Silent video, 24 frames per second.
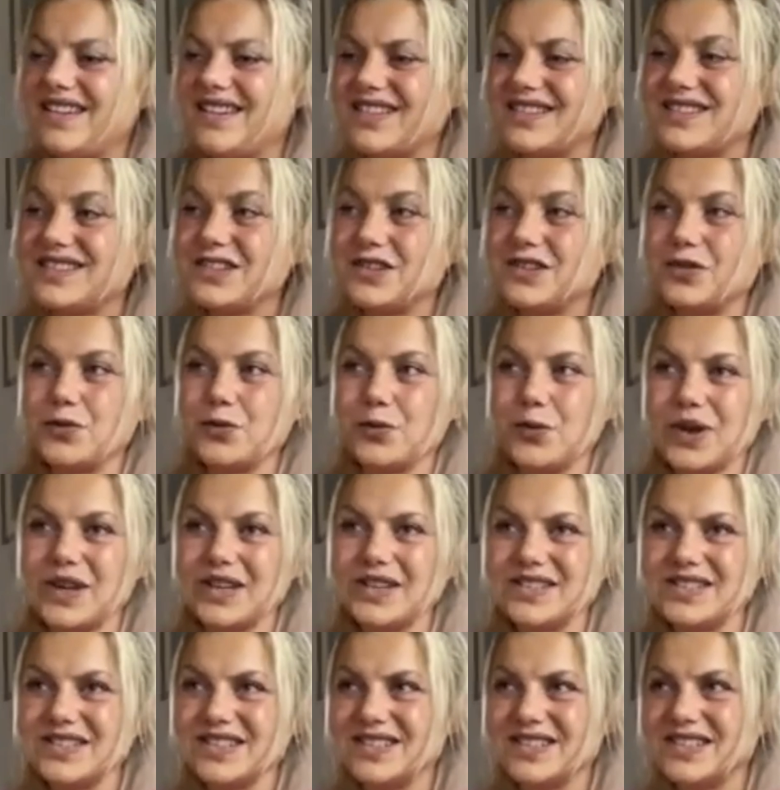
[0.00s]

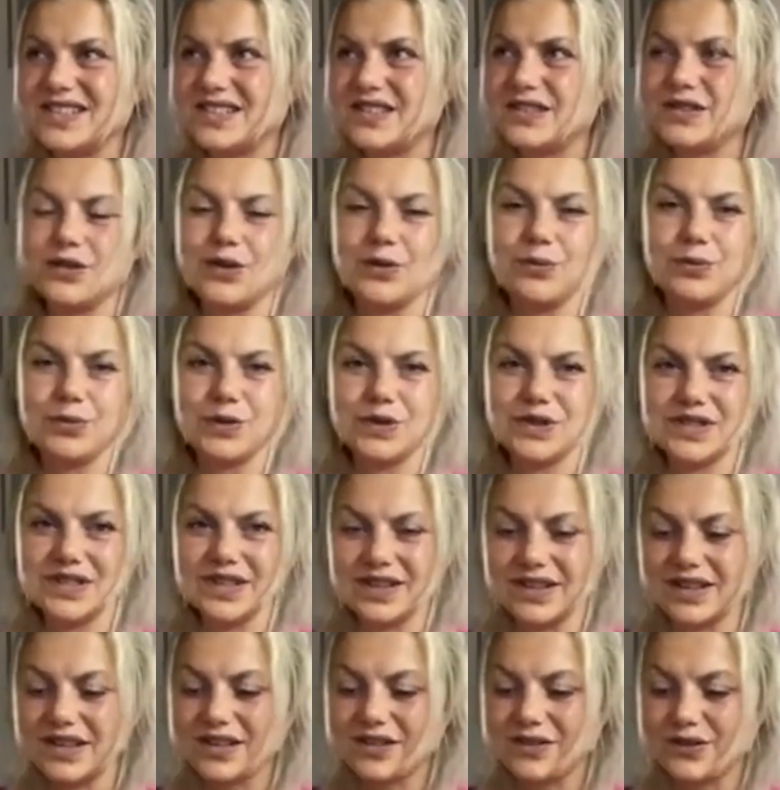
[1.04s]
situation these numbers
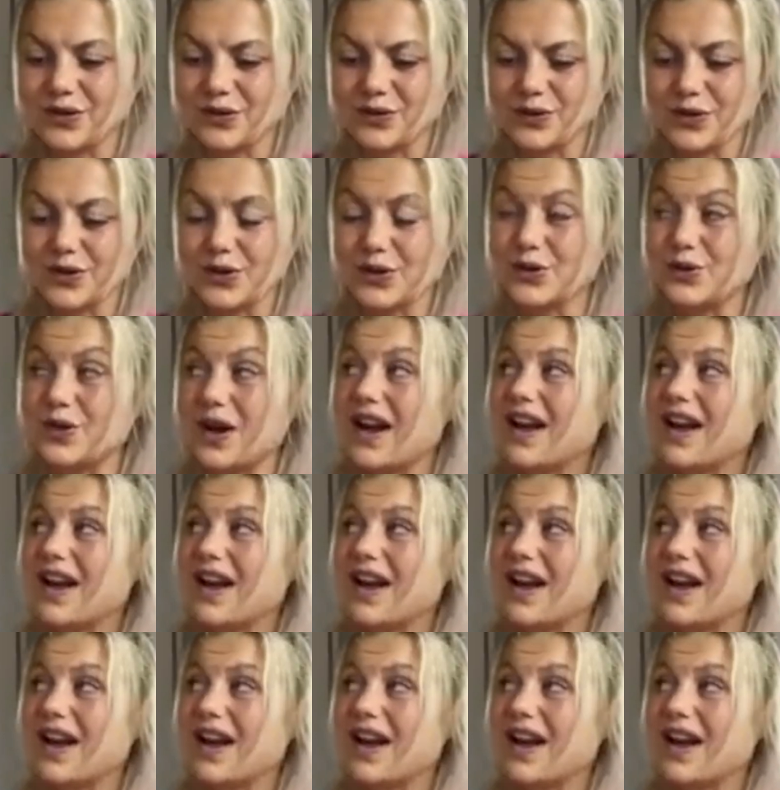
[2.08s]
are linked to for you.